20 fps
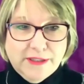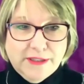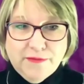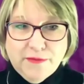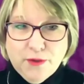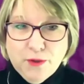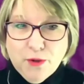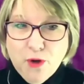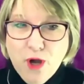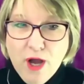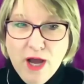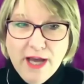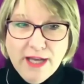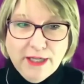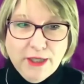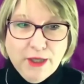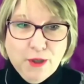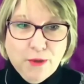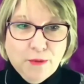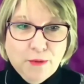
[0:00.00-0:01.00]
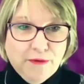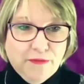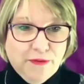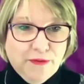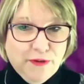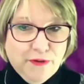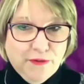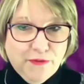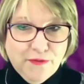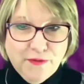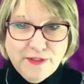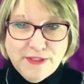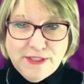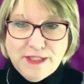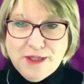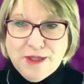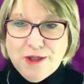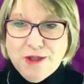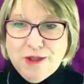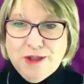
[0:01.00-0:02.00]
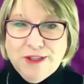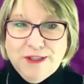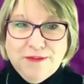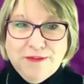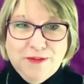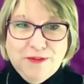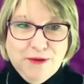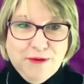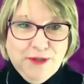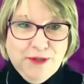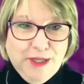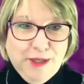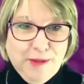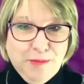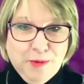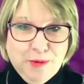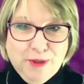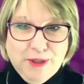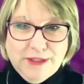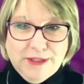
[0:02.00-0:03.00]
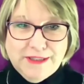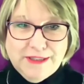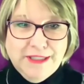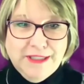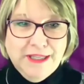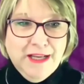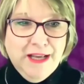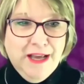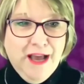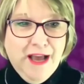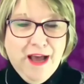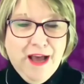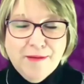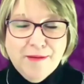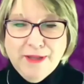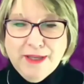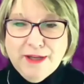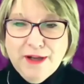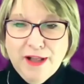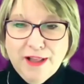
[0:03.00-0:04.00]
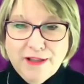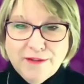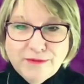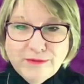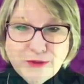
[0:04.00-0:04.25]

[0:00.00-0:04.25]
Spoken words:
if they're audio, if they're physical, if they're ebooks, like all of